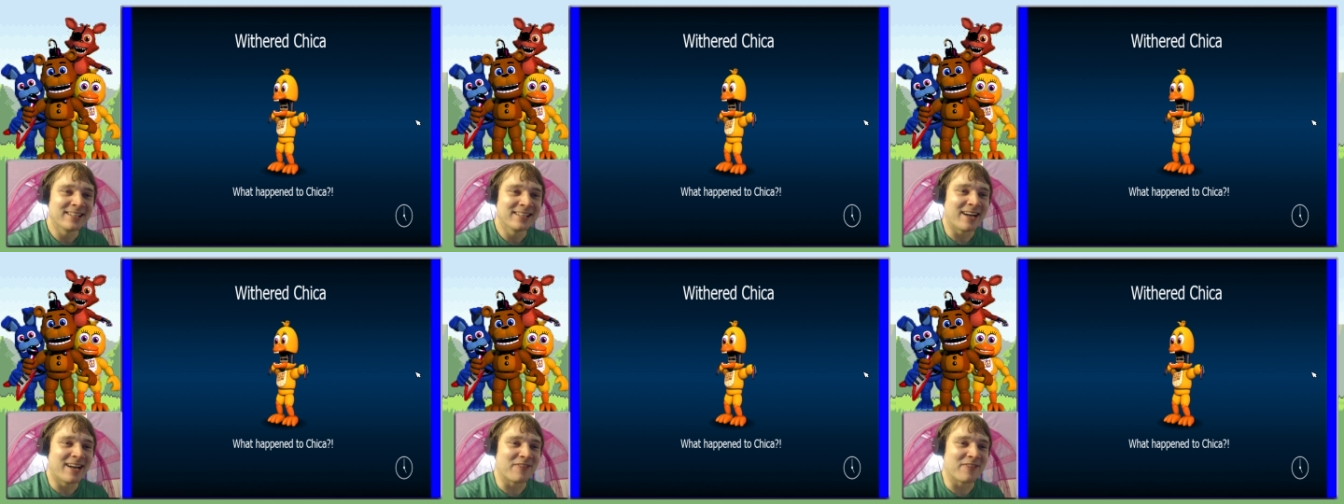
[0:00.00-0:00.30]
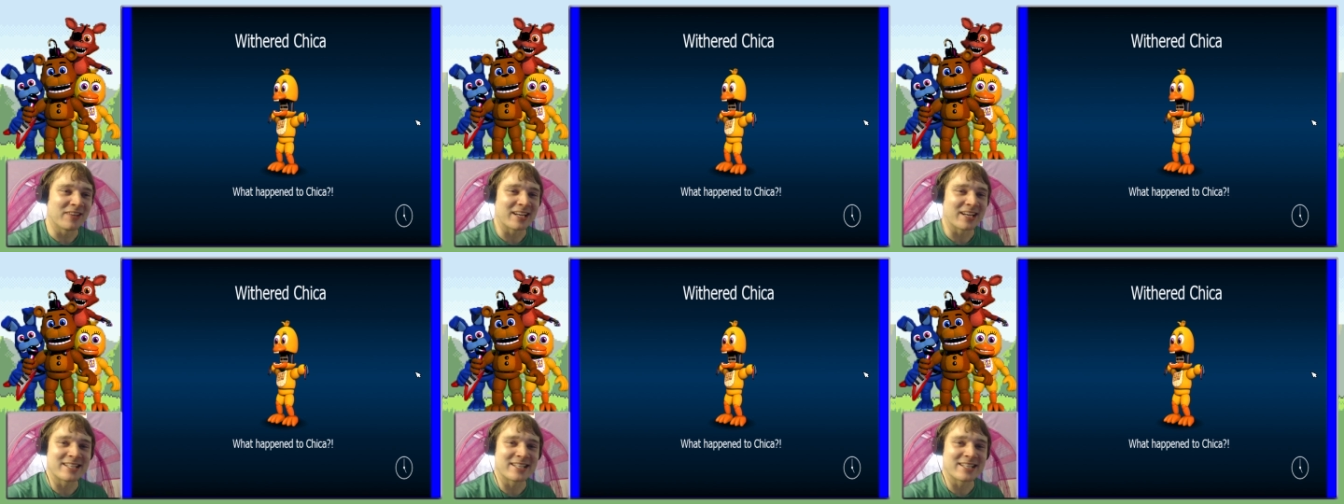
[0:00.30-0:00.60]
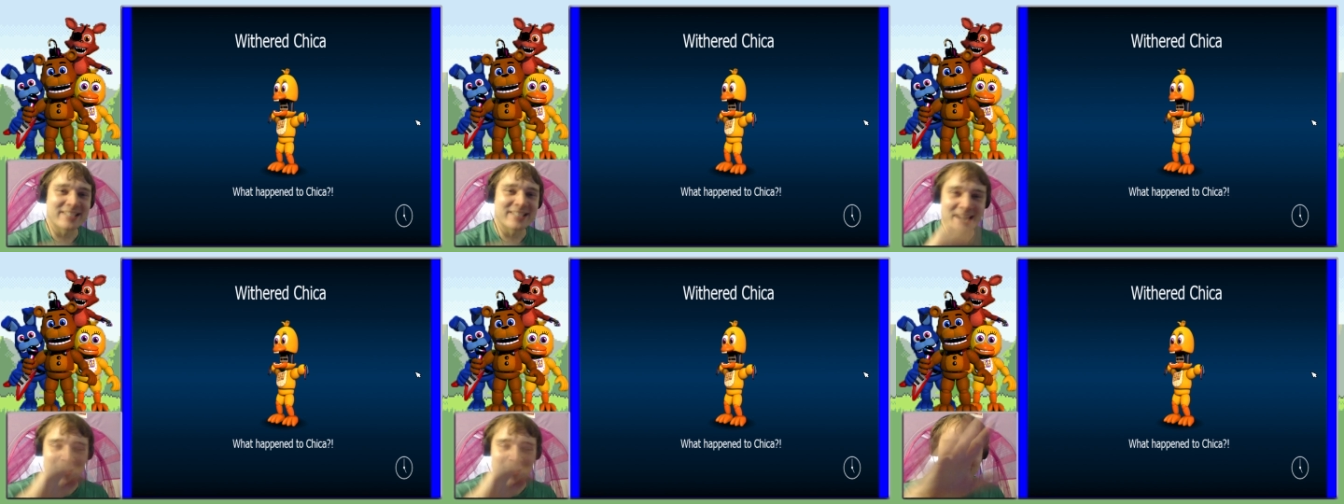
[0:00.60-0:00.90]
I feel like I
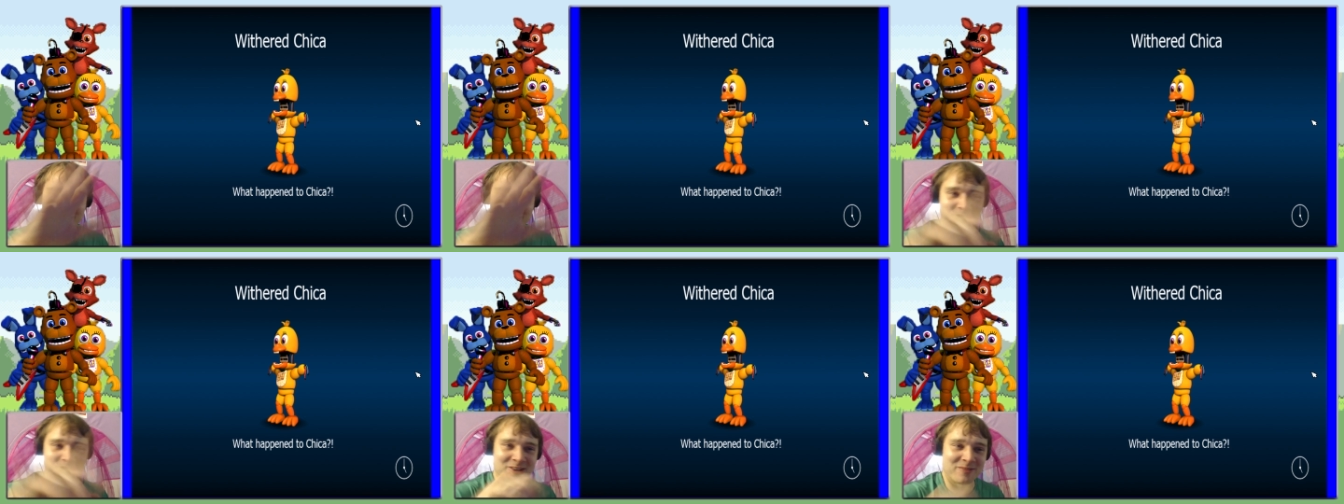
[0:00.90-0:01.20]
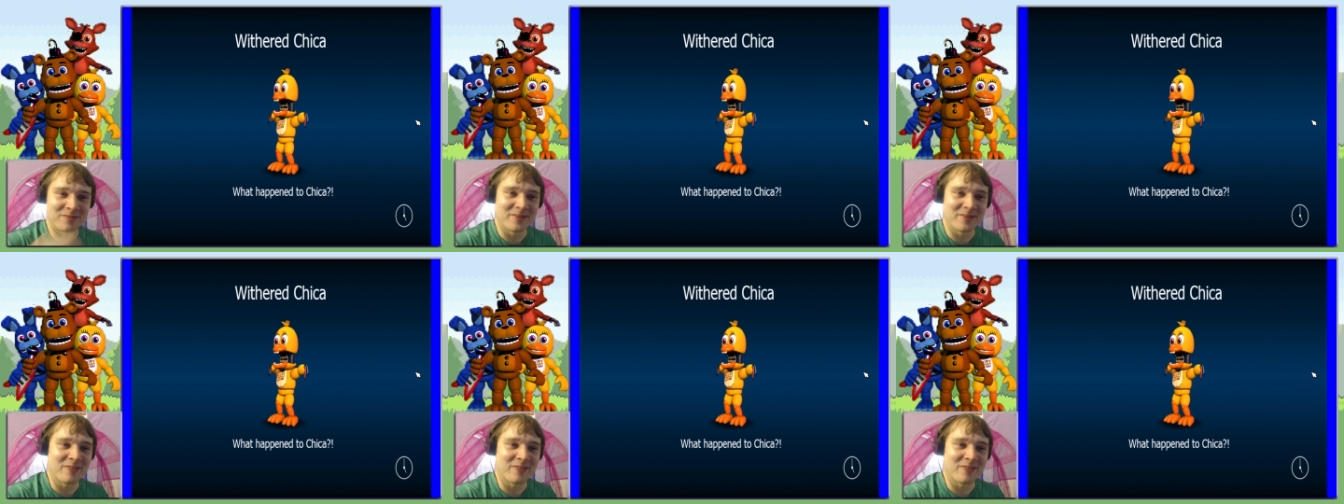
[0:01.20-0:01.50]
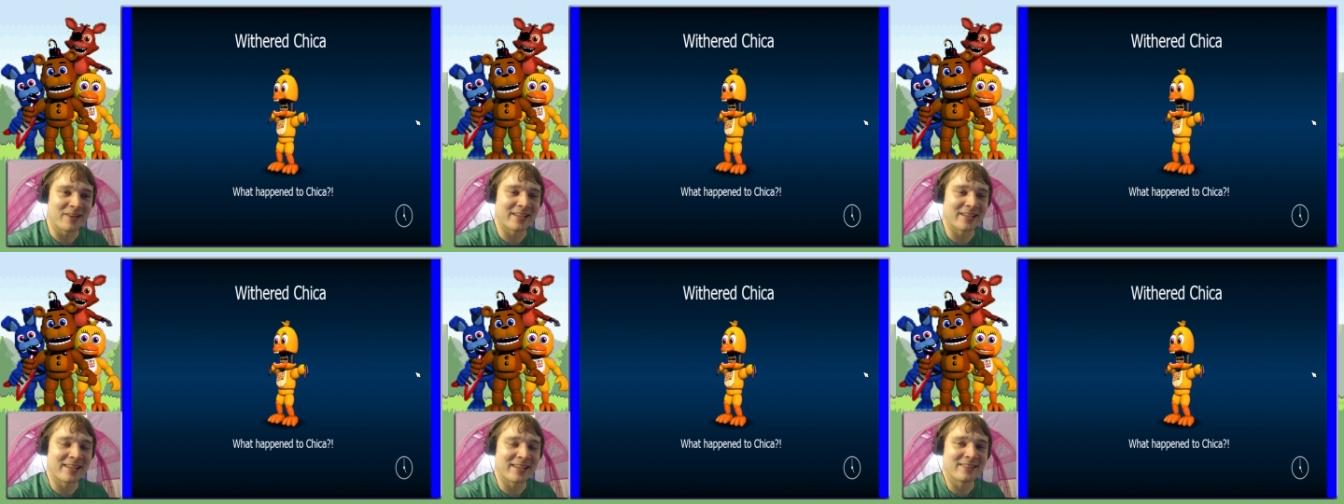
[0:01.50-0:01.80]
showered a little bit
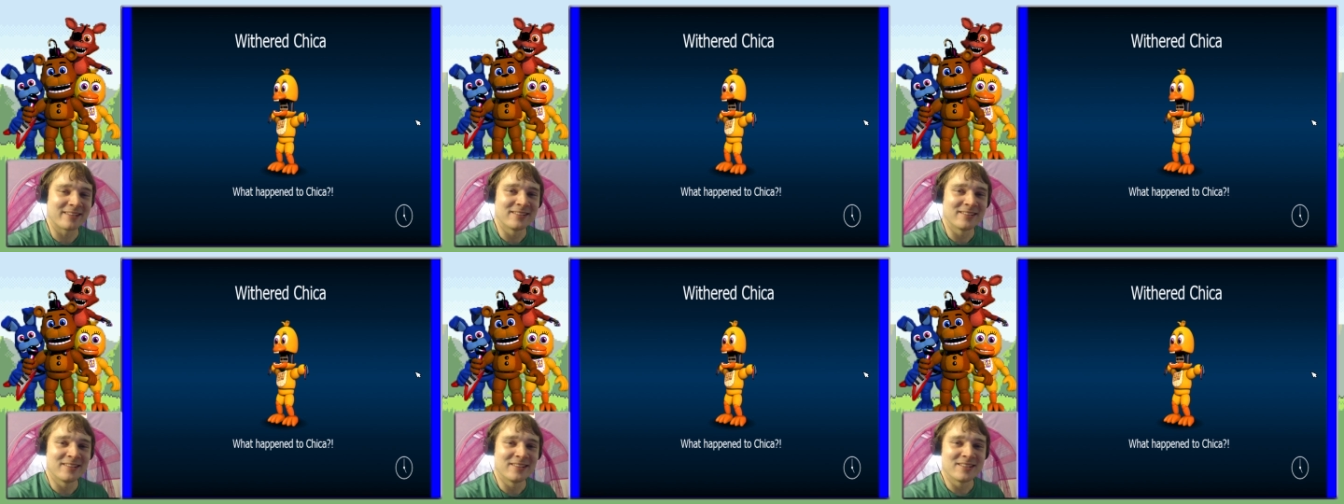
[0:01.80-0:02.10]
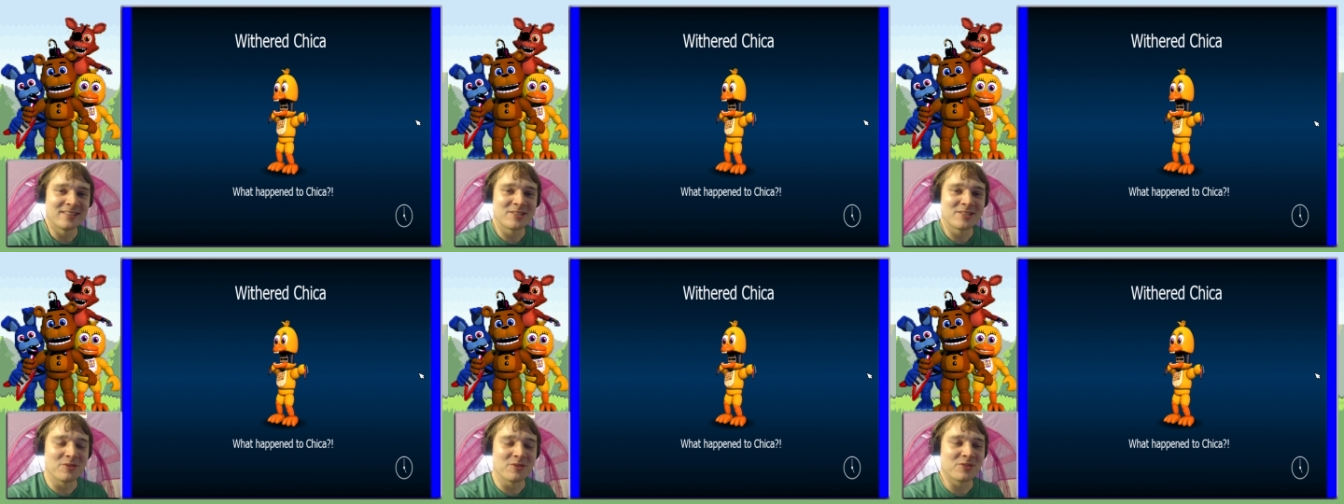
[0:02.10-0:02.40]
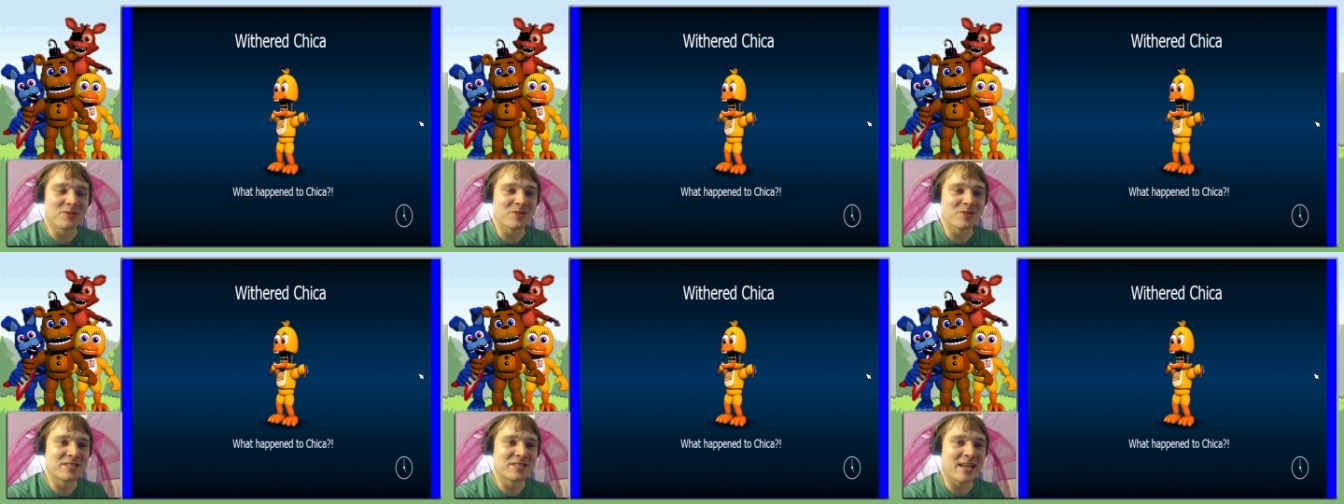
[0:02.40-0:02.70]
when I get too
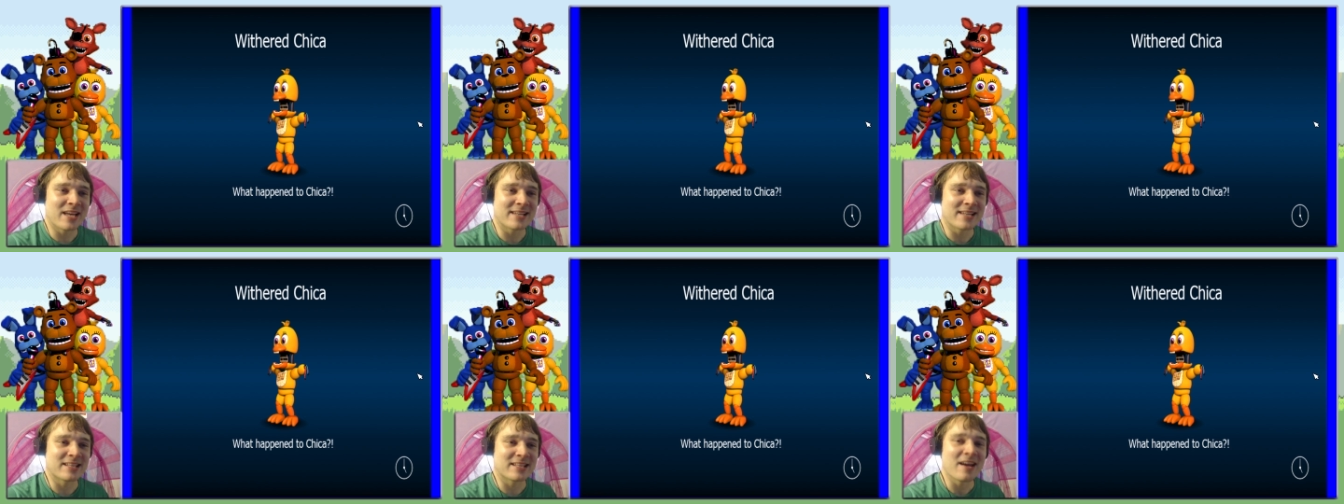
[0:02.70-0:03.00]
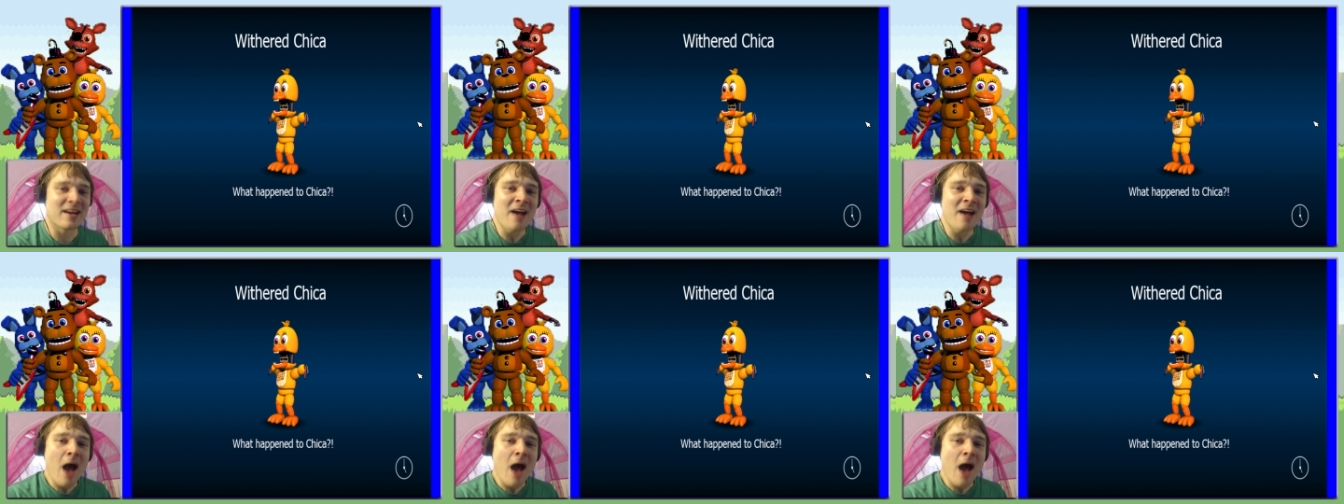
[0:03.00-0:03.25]
enthusiastic